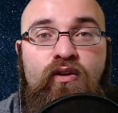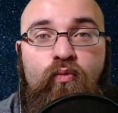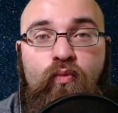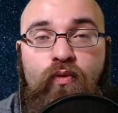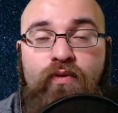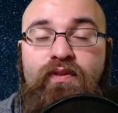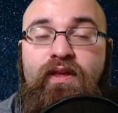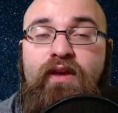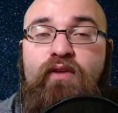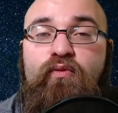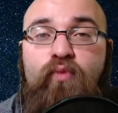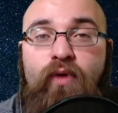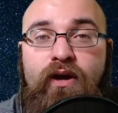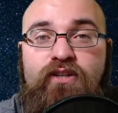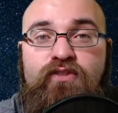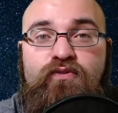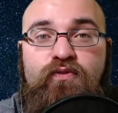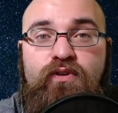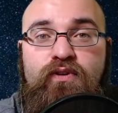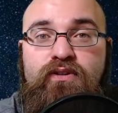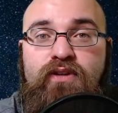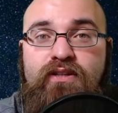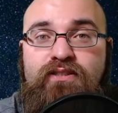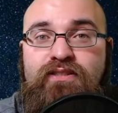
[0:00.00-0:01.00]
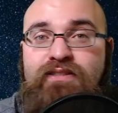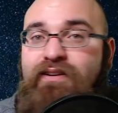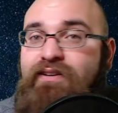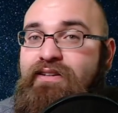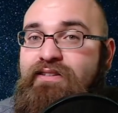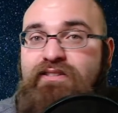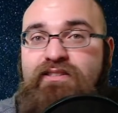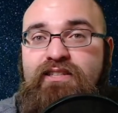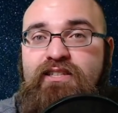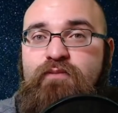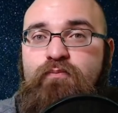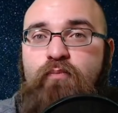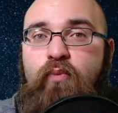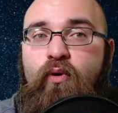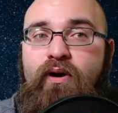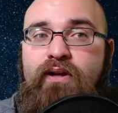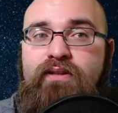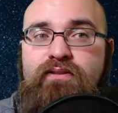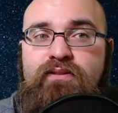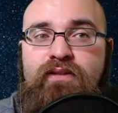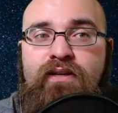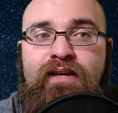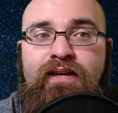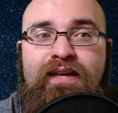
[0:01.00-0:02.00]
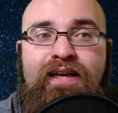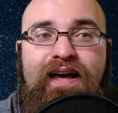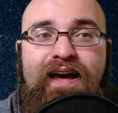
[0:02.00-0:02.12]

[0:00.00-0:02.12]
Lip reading: when they rush for a touchdown, it's 6 points,